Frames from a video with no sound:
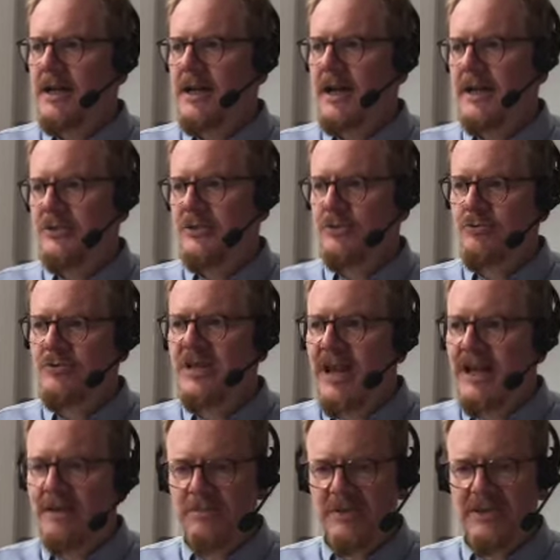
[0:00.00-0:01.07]
and
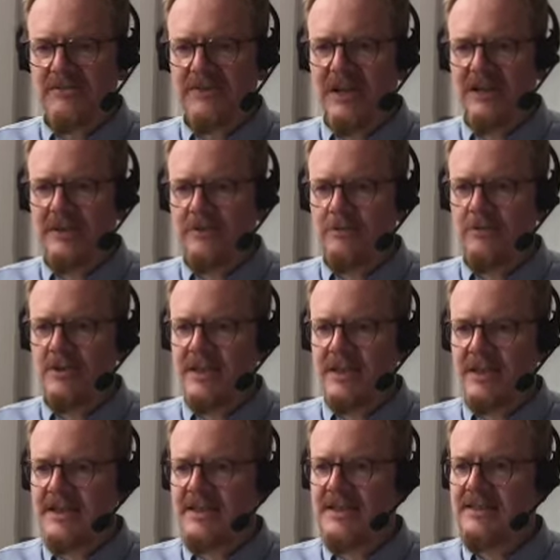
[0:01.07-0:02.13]
two-tailed p-value
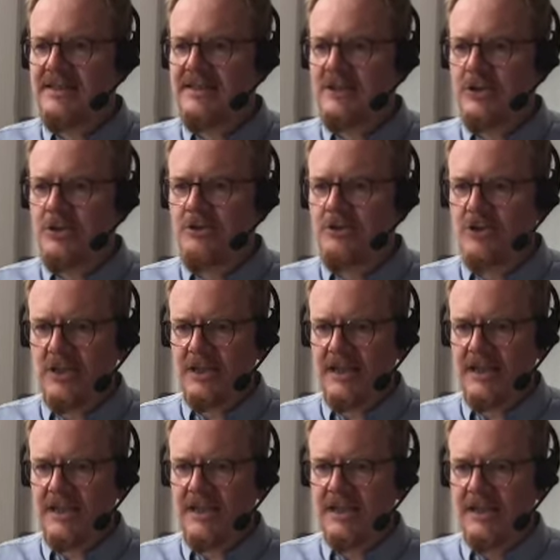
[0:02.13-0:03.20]
is
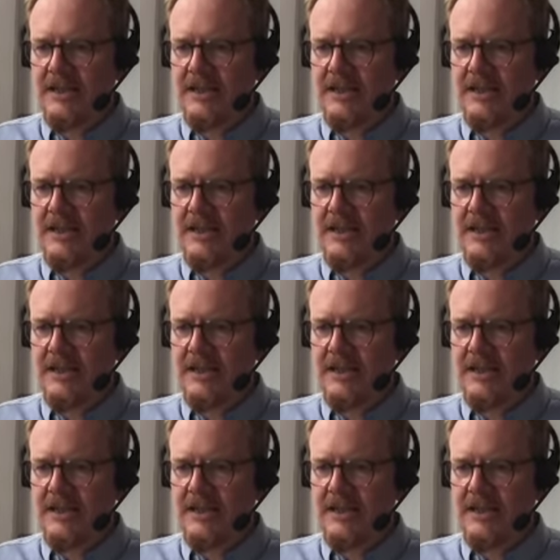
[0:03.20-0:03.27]
usually